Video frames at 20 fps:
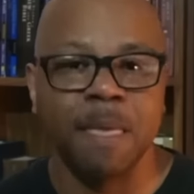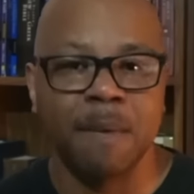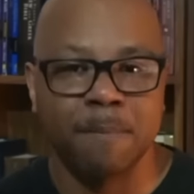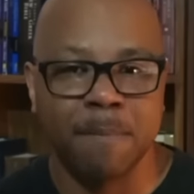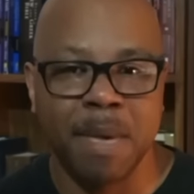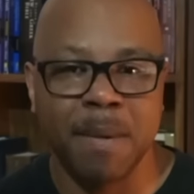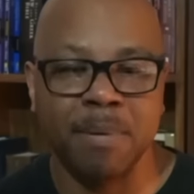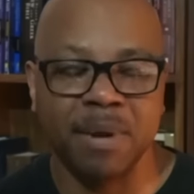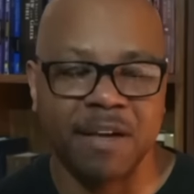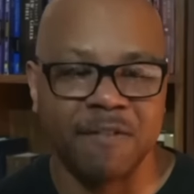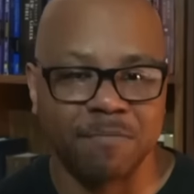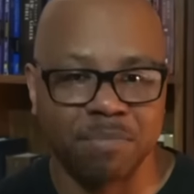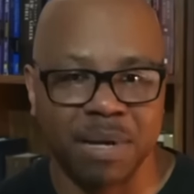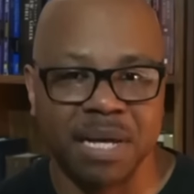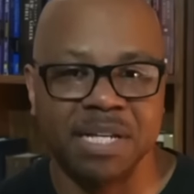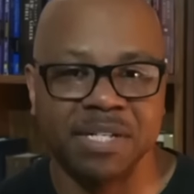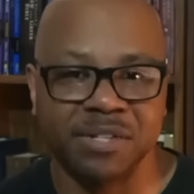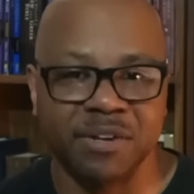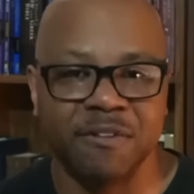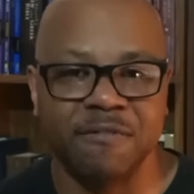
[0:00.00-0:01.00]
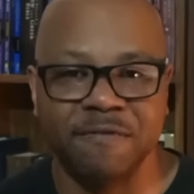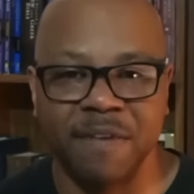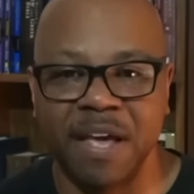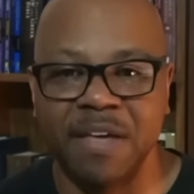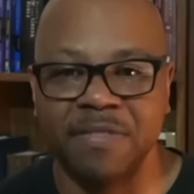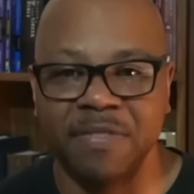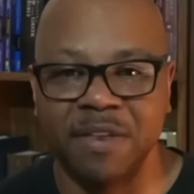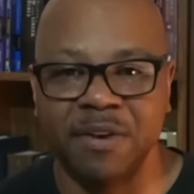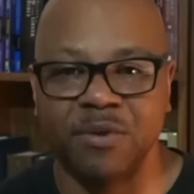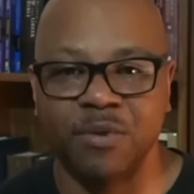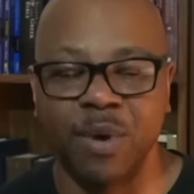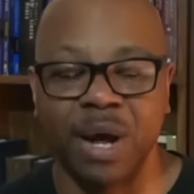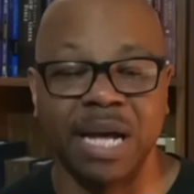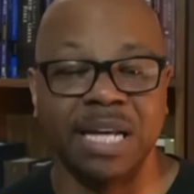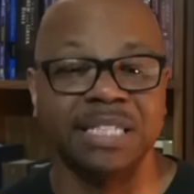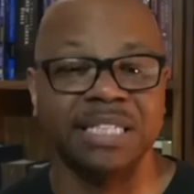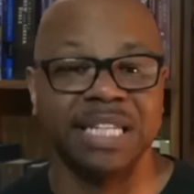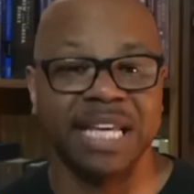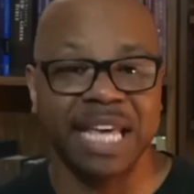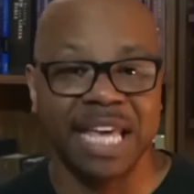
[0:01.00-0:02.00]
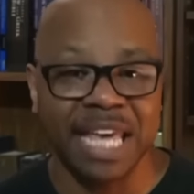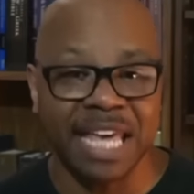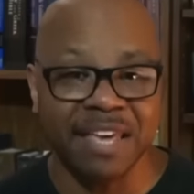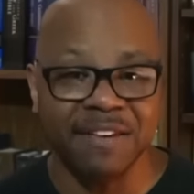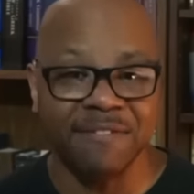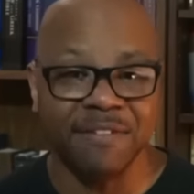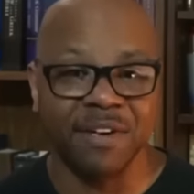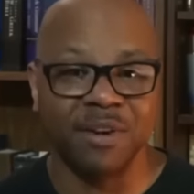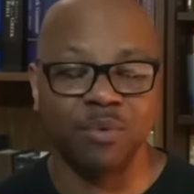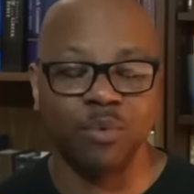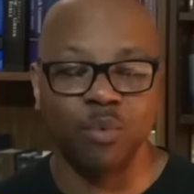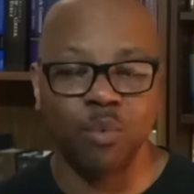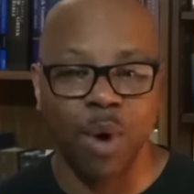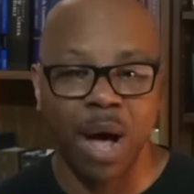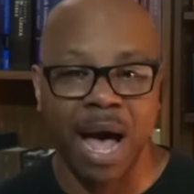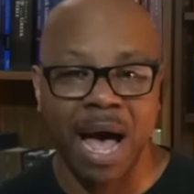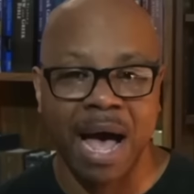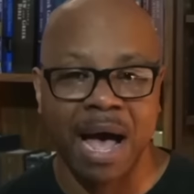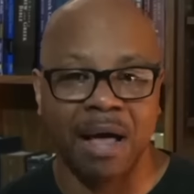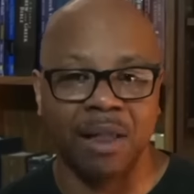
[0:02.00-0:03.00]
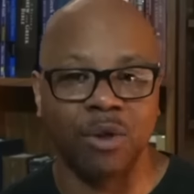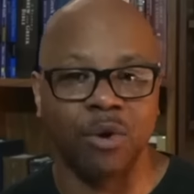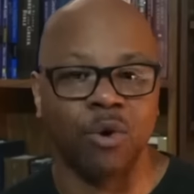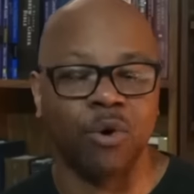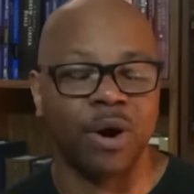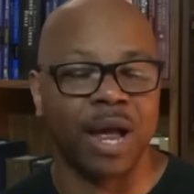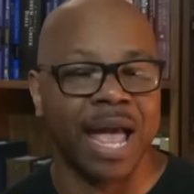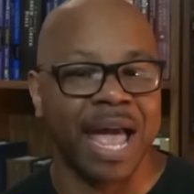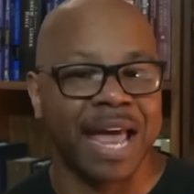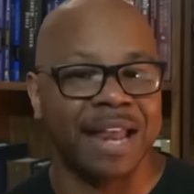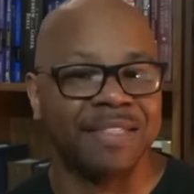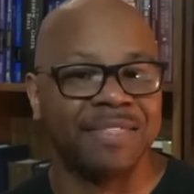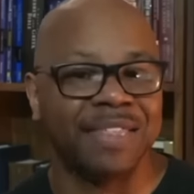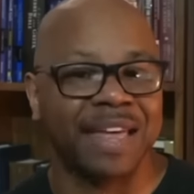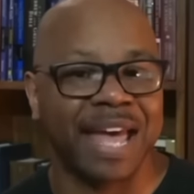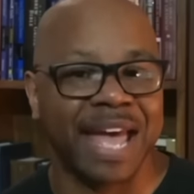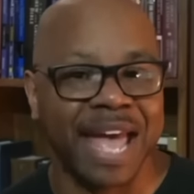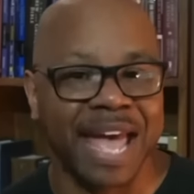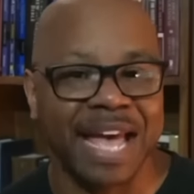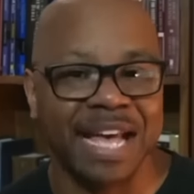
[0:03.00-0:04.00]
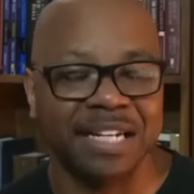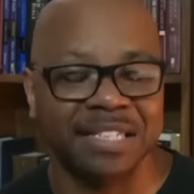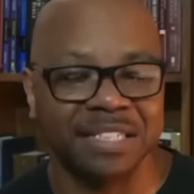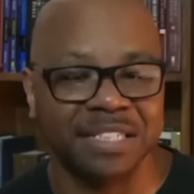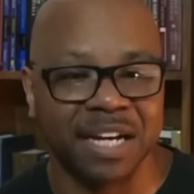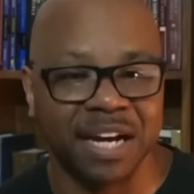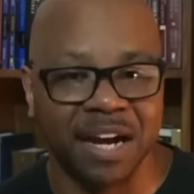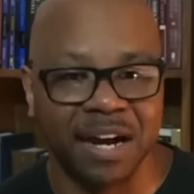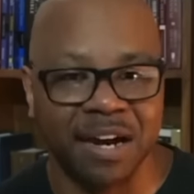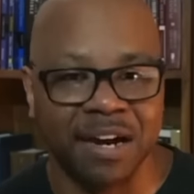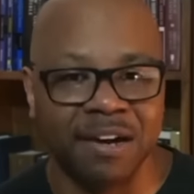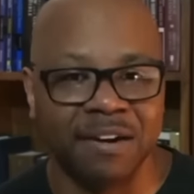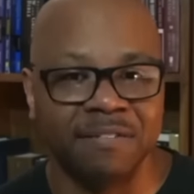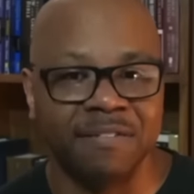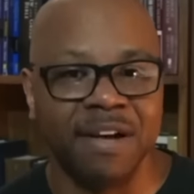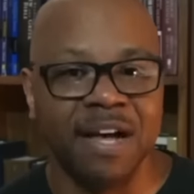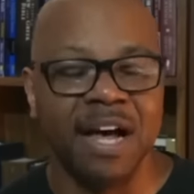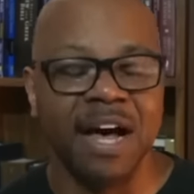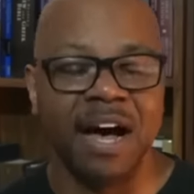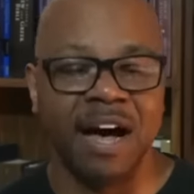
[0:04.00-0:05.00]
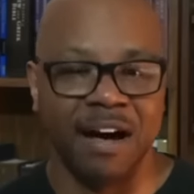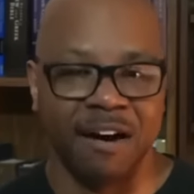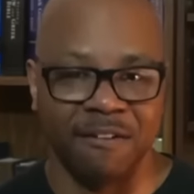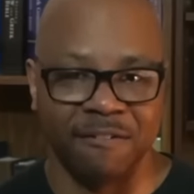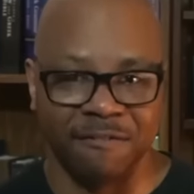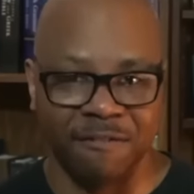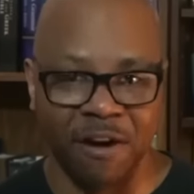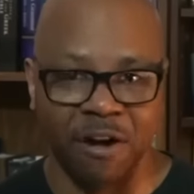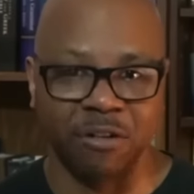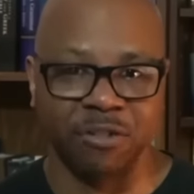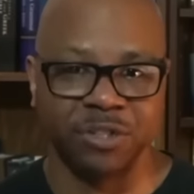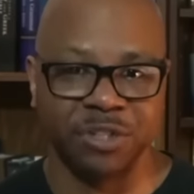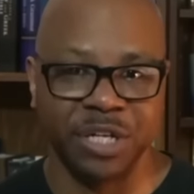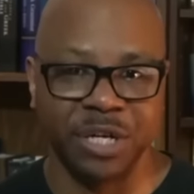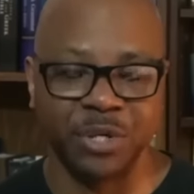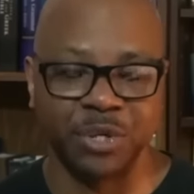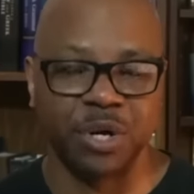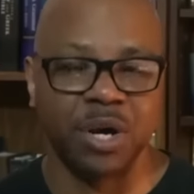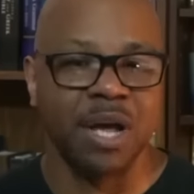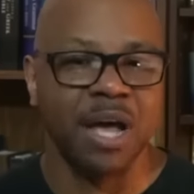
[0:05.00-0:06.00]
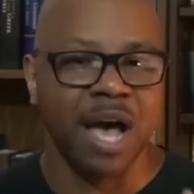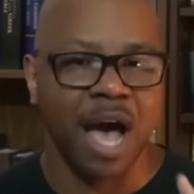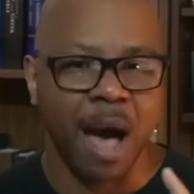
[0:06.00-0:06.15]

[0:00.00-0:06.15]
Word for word: People have placed their faith in Christ even while or at the hands of a false teacher.